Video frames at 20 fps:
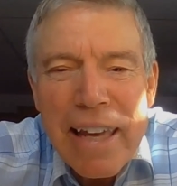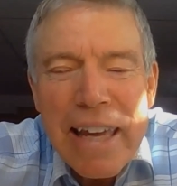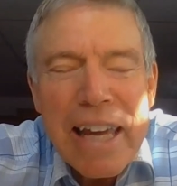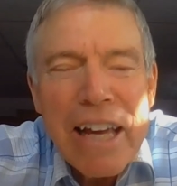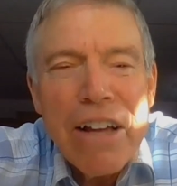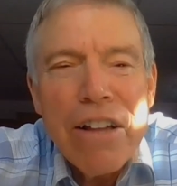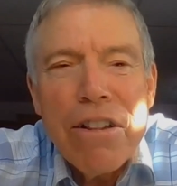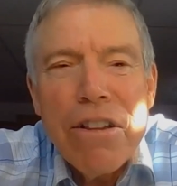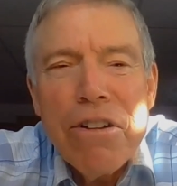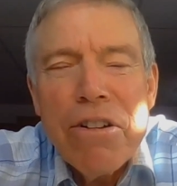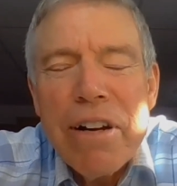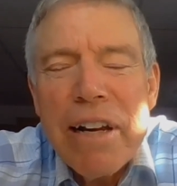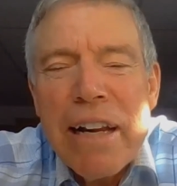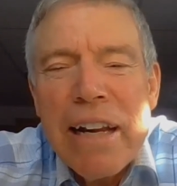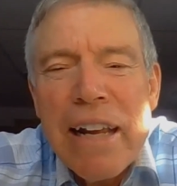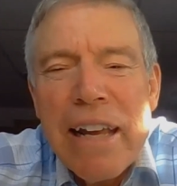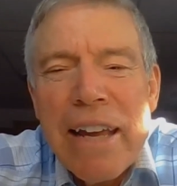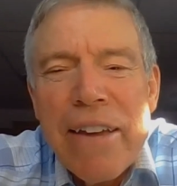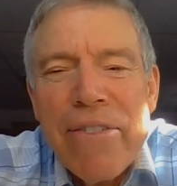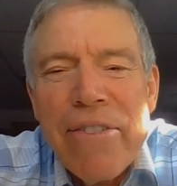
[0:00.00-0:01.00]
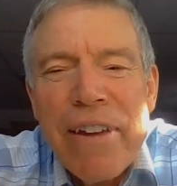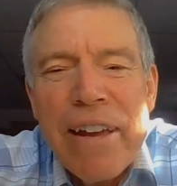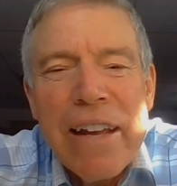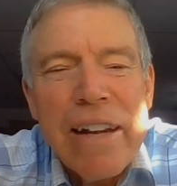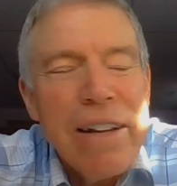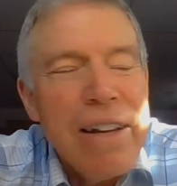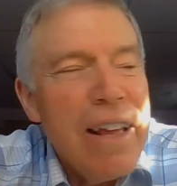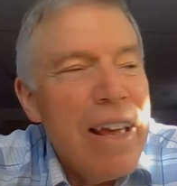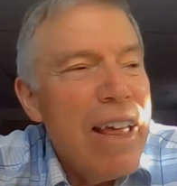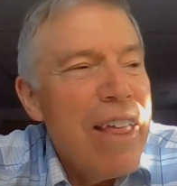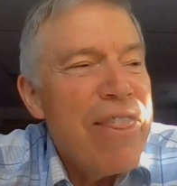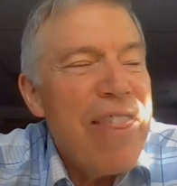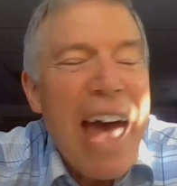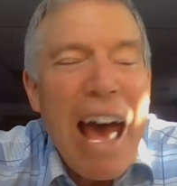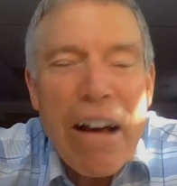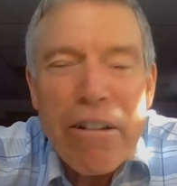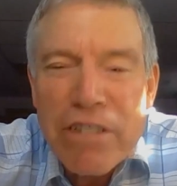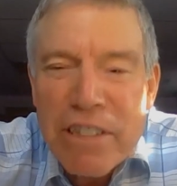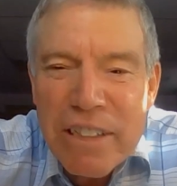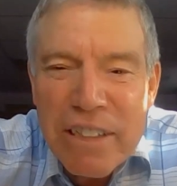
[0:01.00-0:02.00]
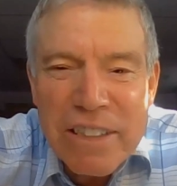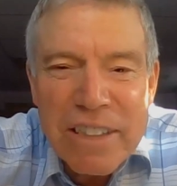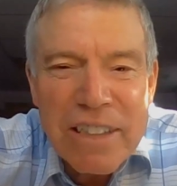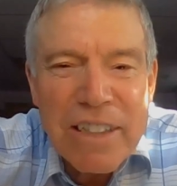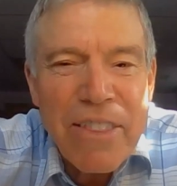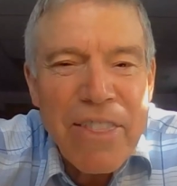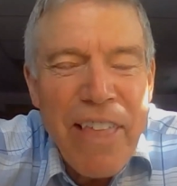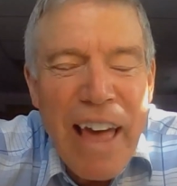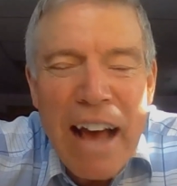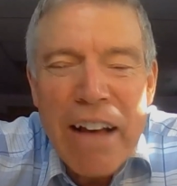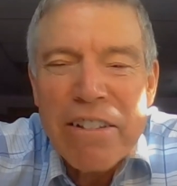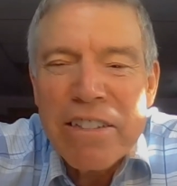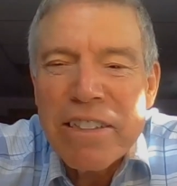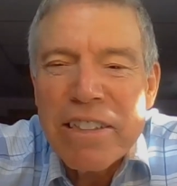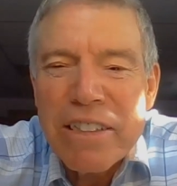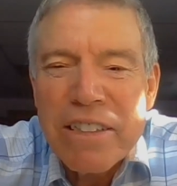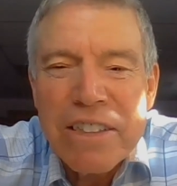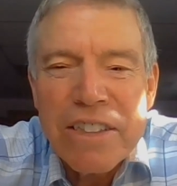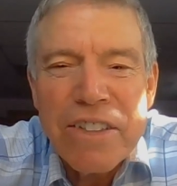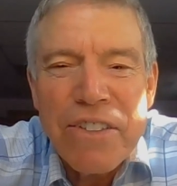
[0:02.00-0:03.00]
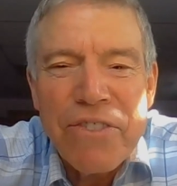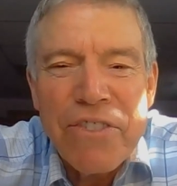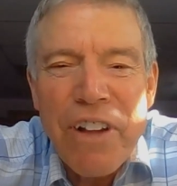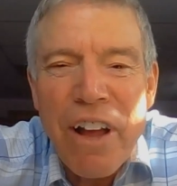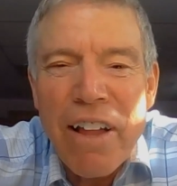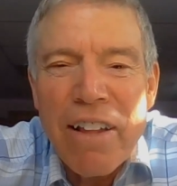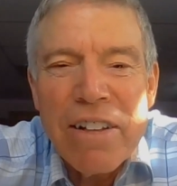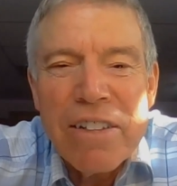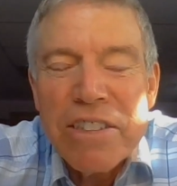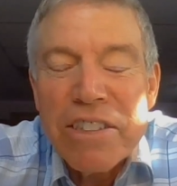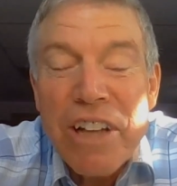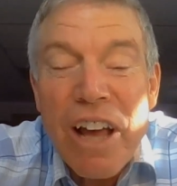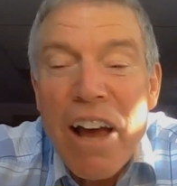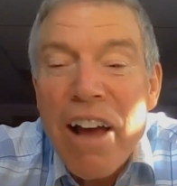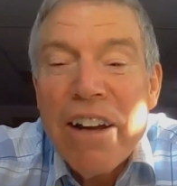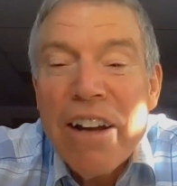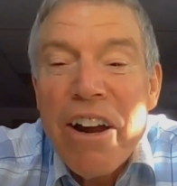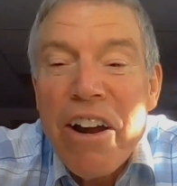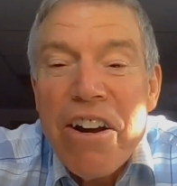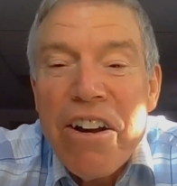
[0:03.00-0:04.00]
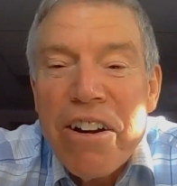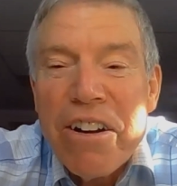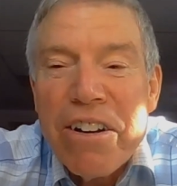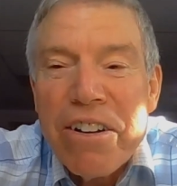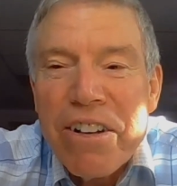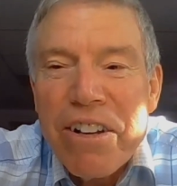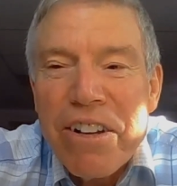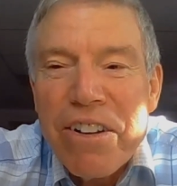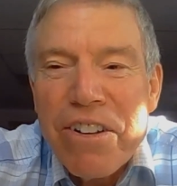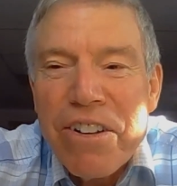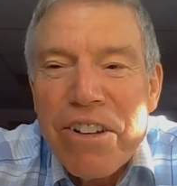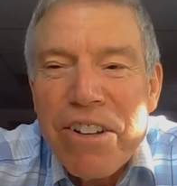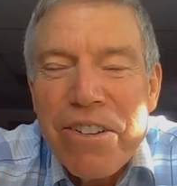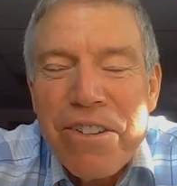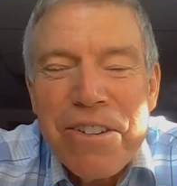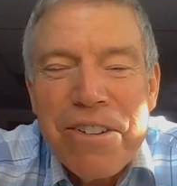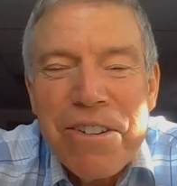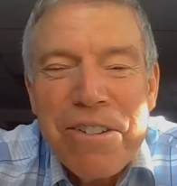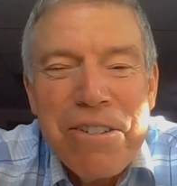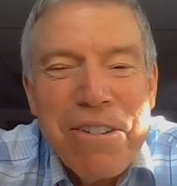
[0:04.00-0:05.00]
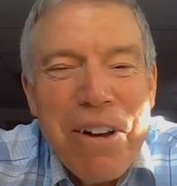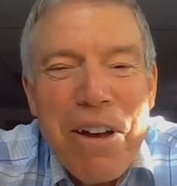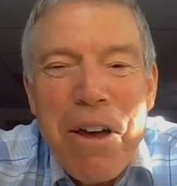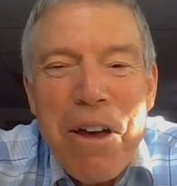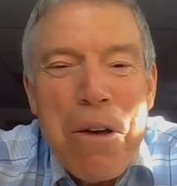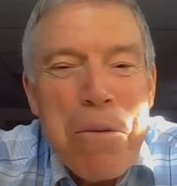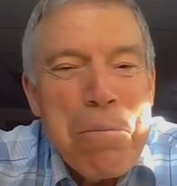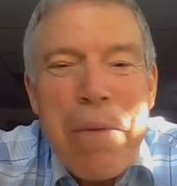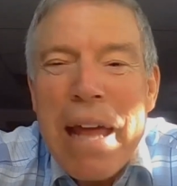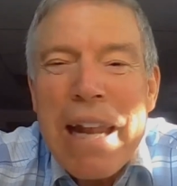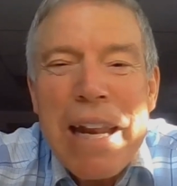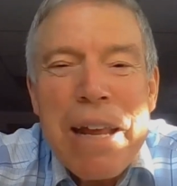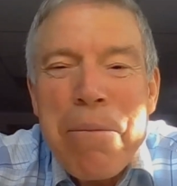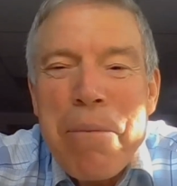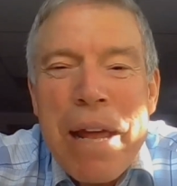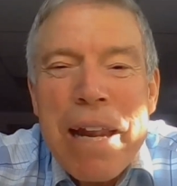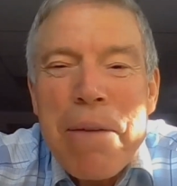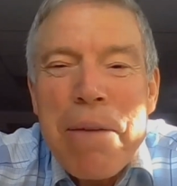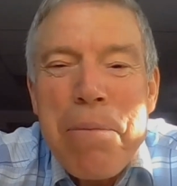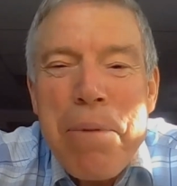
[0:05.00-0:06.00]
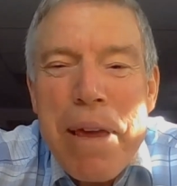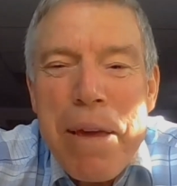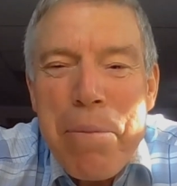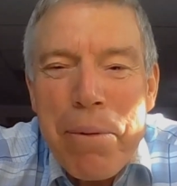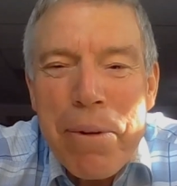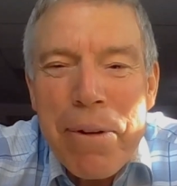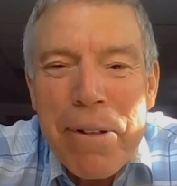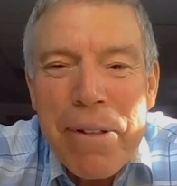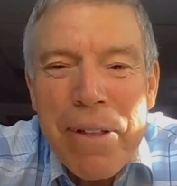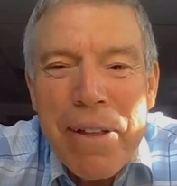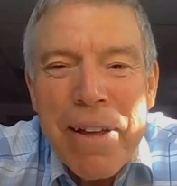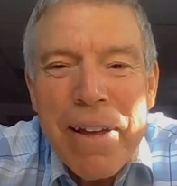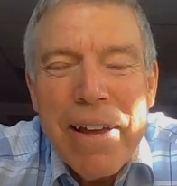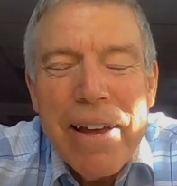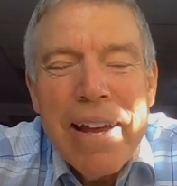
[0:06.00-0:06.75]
including giving thousands and thousands of dollars unearned to many, many people.